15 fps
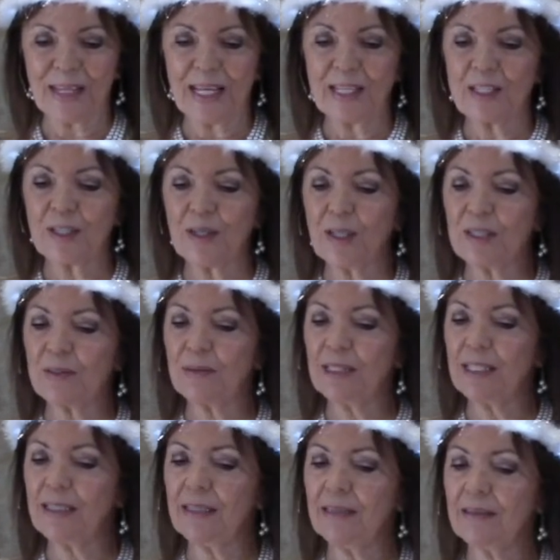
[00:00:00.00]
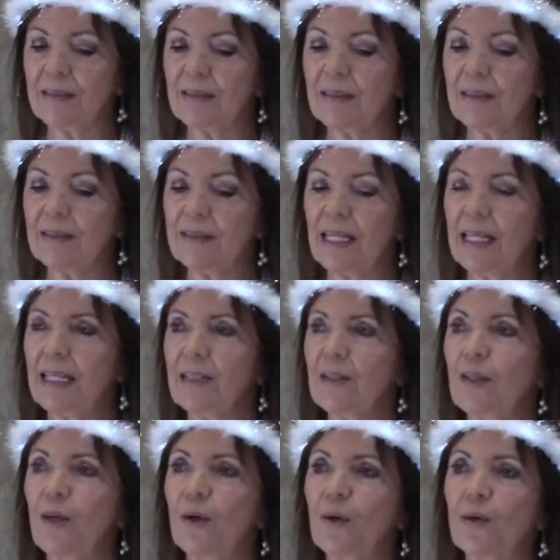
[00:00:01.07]
So as we take
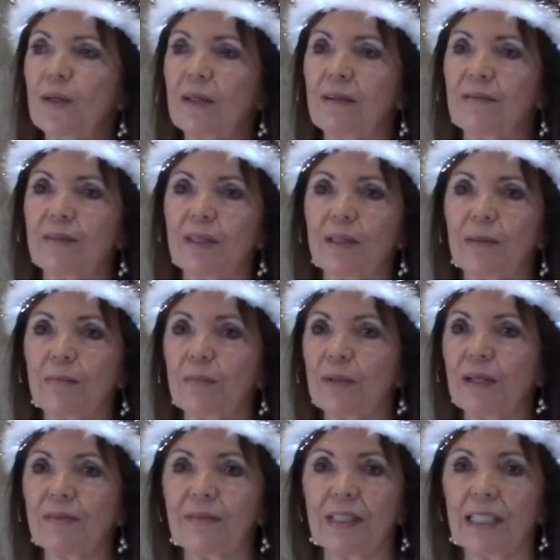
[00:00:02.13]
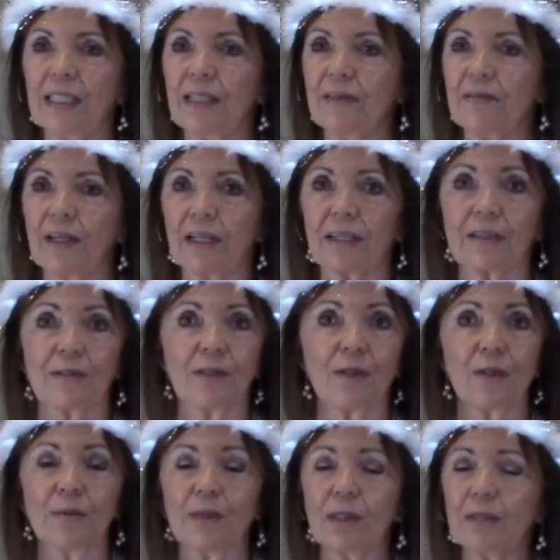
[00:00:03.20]
note of the brevity of
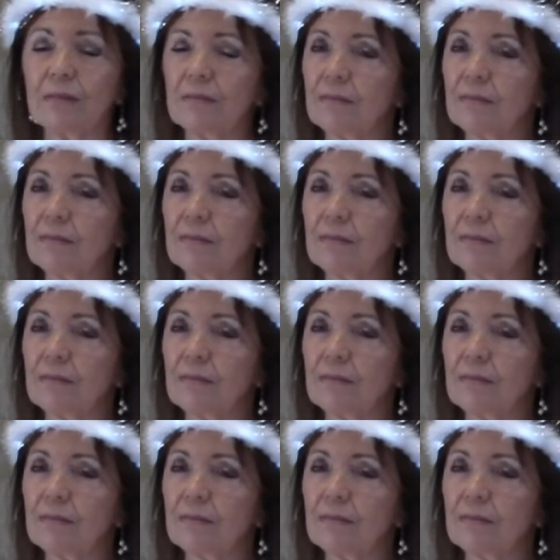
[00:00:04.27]
October,